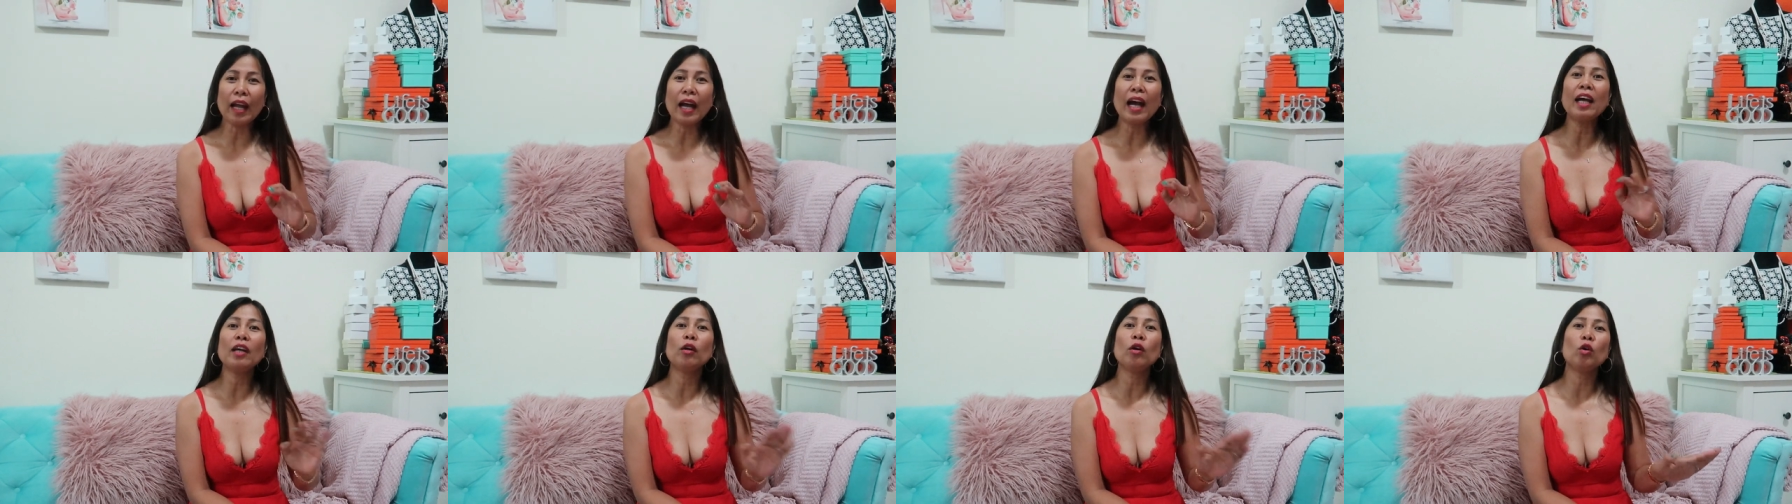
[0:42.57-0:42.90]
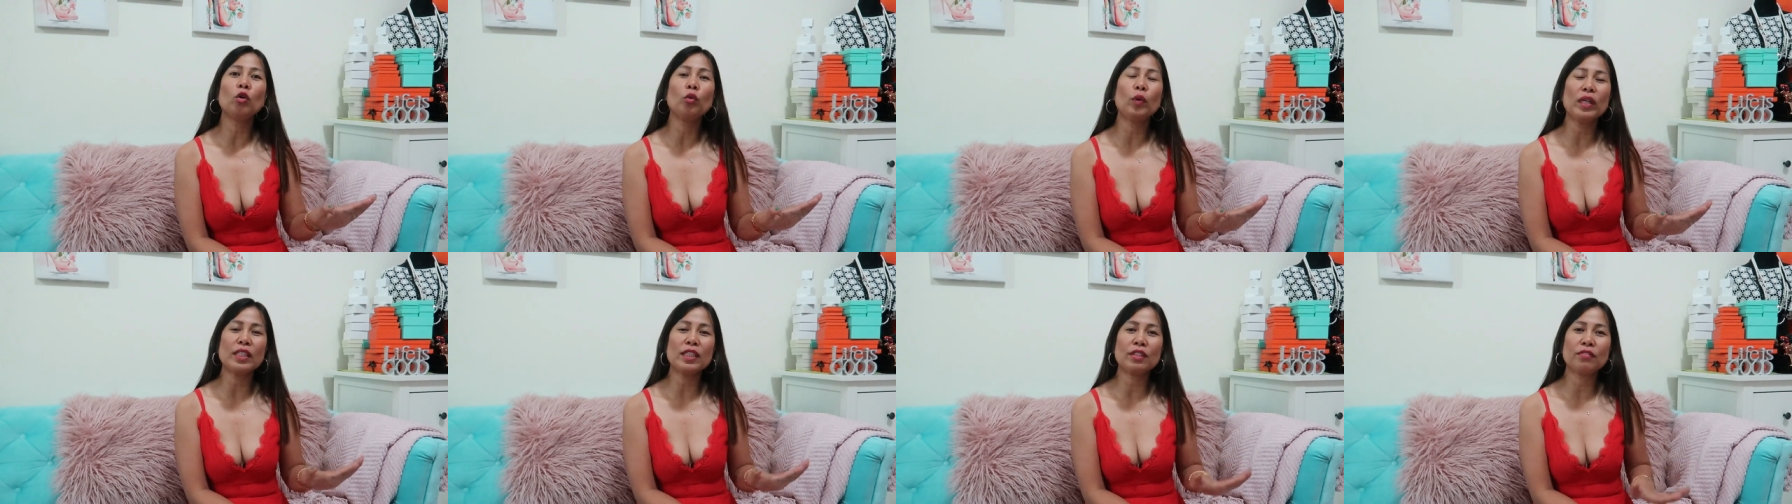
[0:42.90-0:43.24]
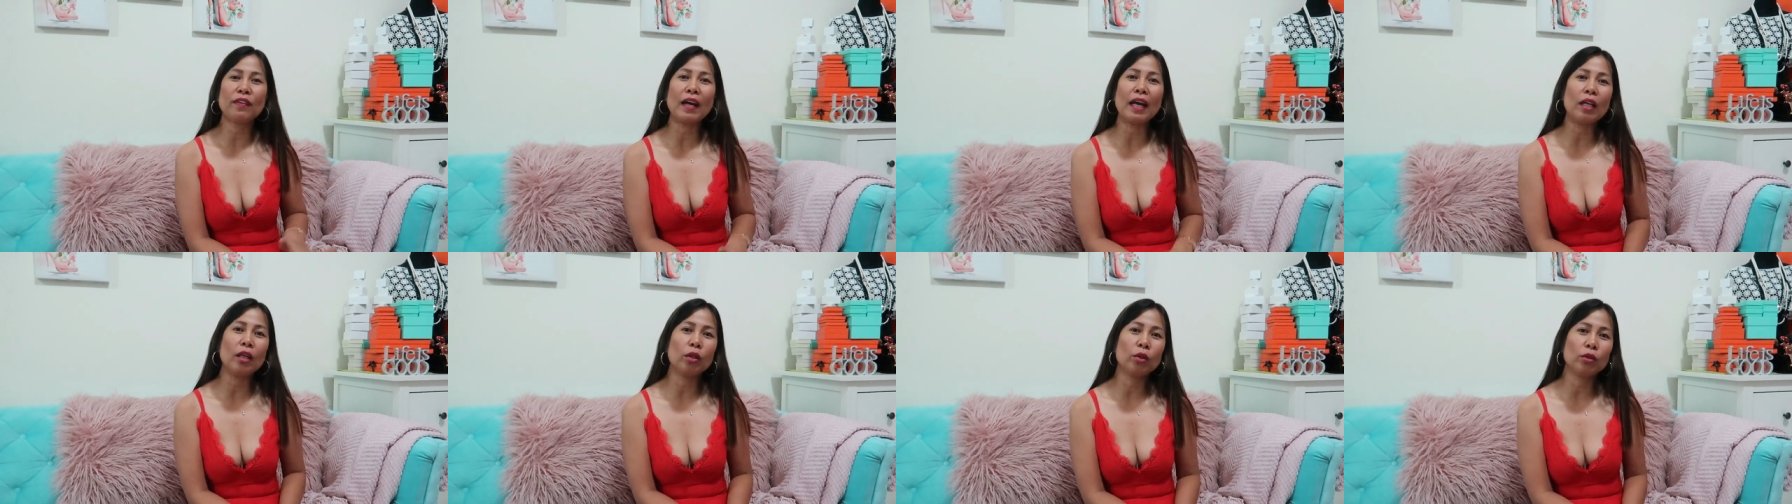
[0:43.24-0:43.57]
I always
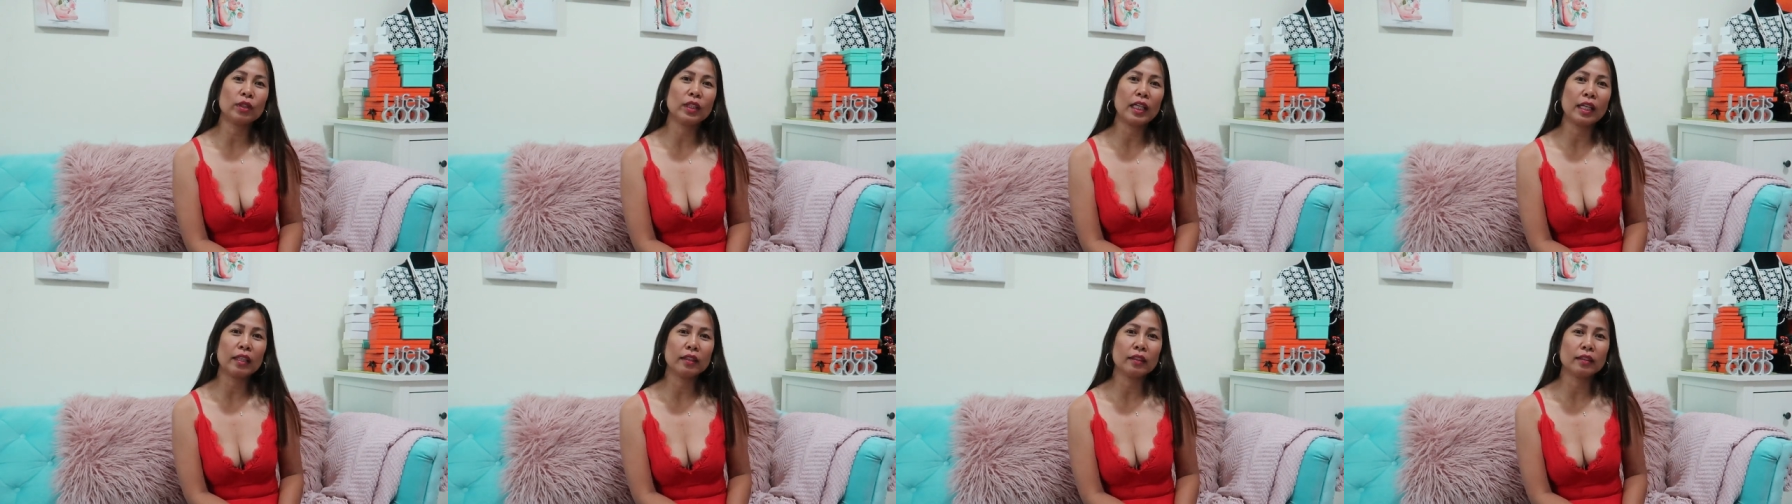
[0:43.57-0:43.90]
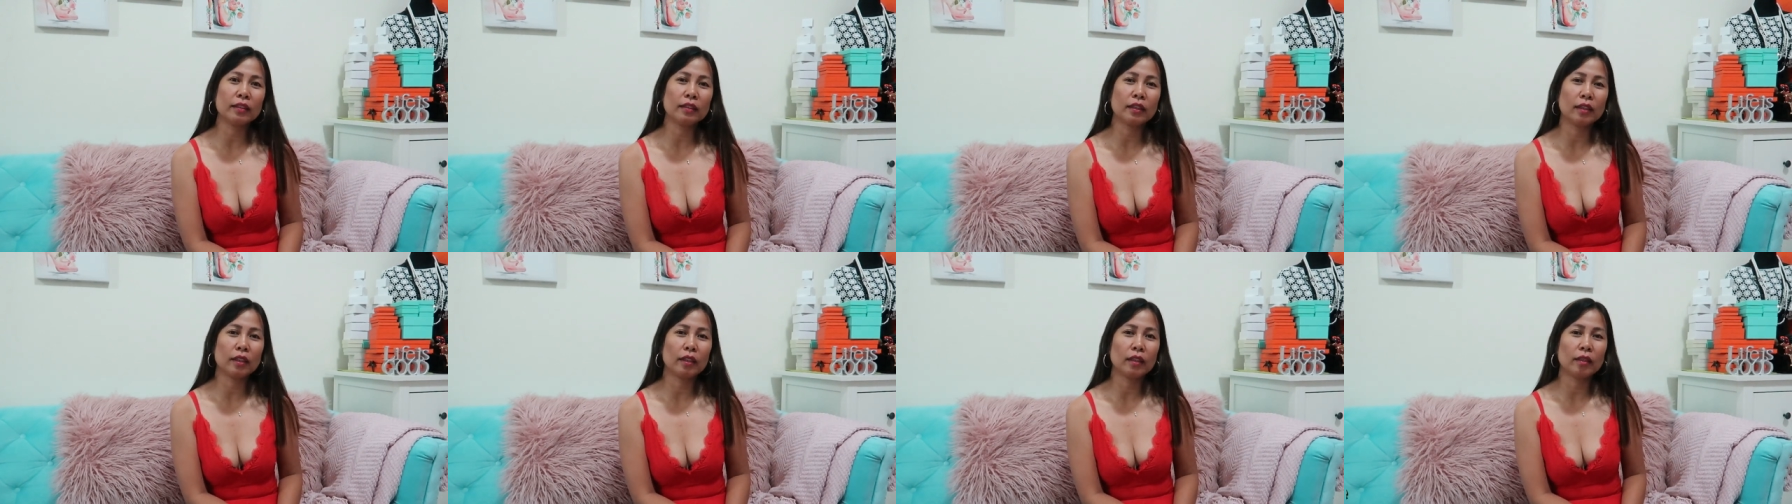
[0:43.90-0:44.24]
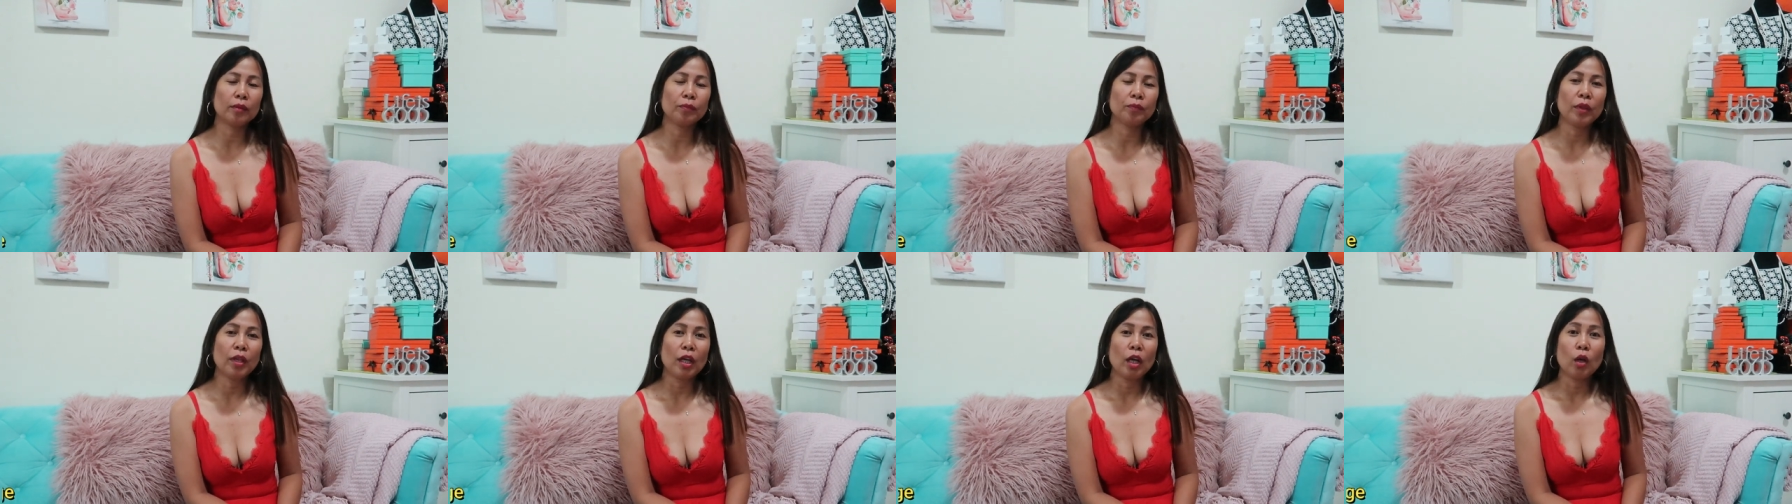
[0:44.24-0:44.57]
follow that
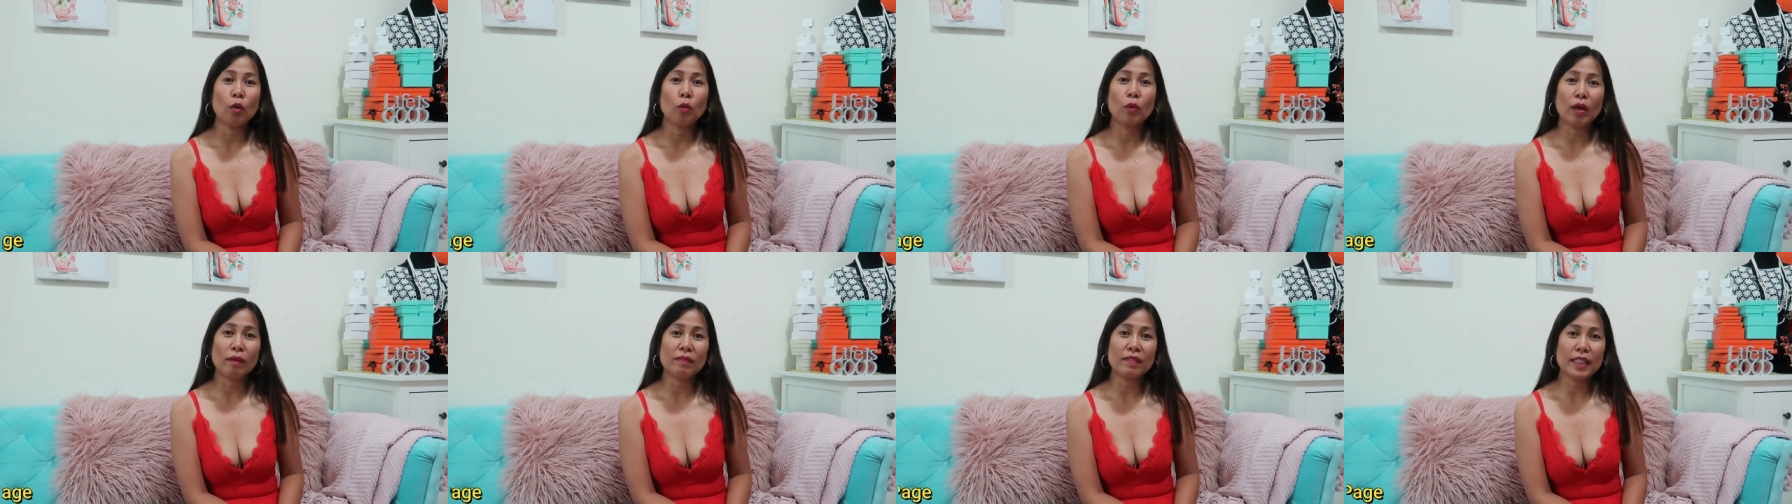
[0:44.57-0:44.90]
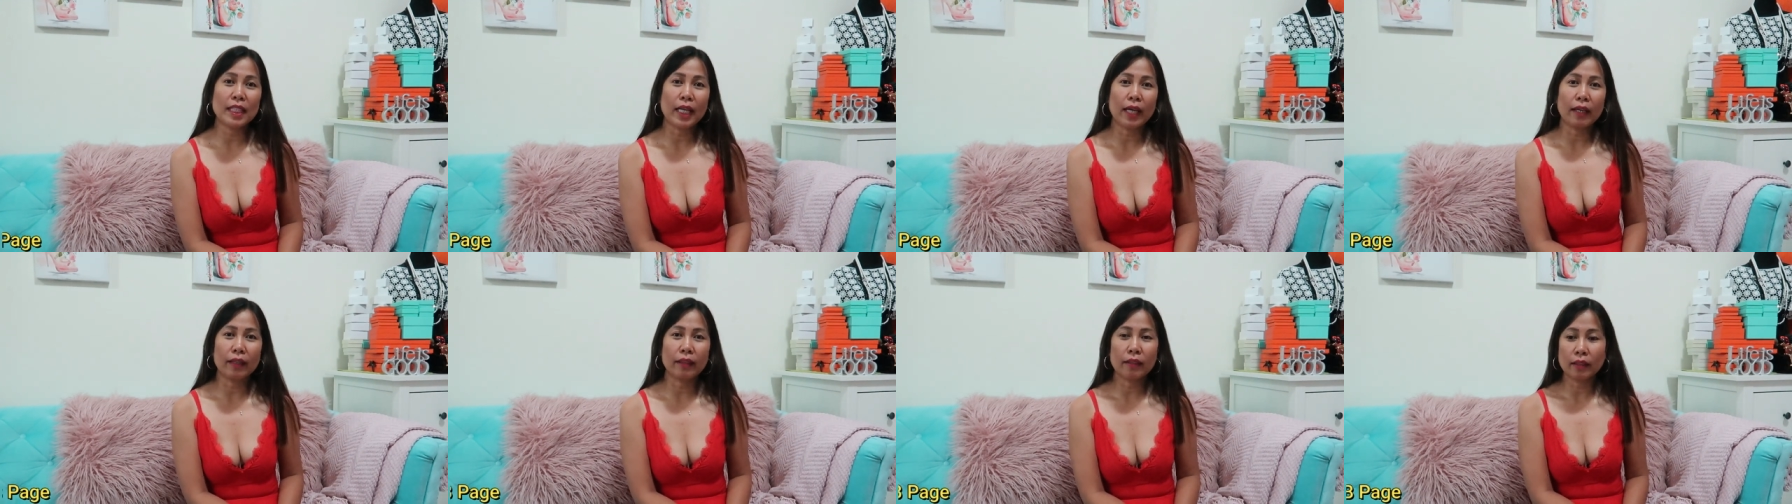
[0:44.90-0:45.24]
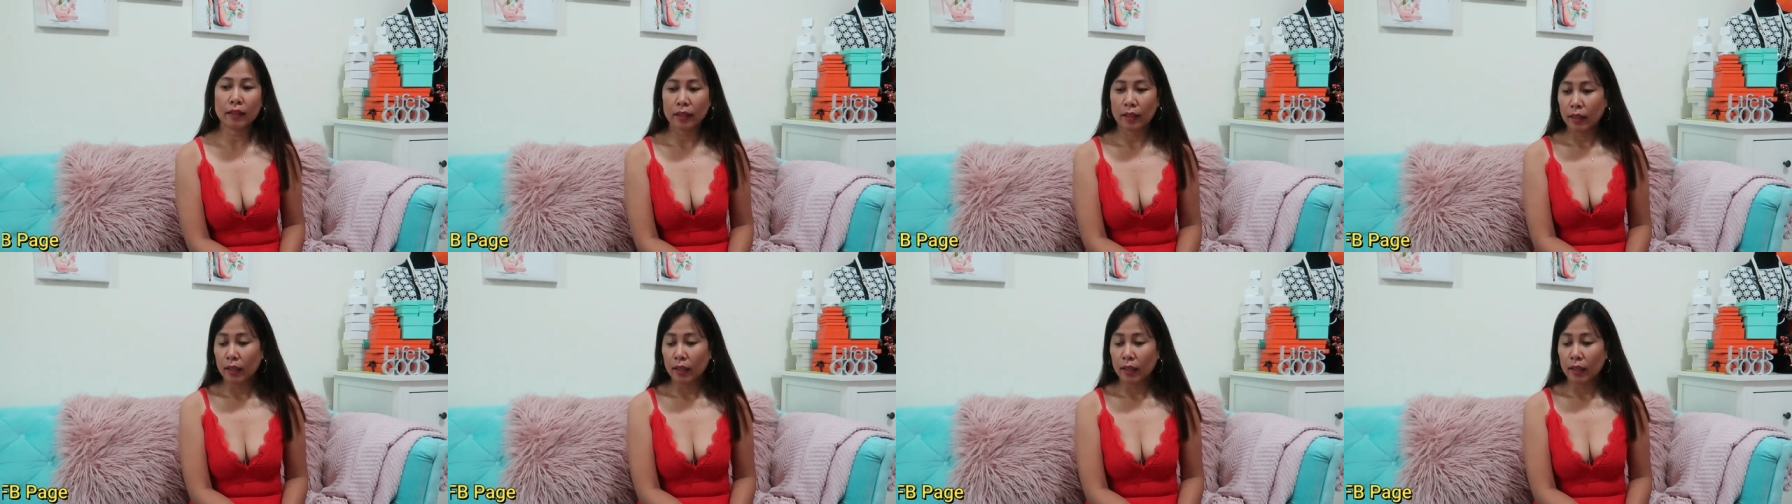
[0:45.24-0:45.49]
uh, website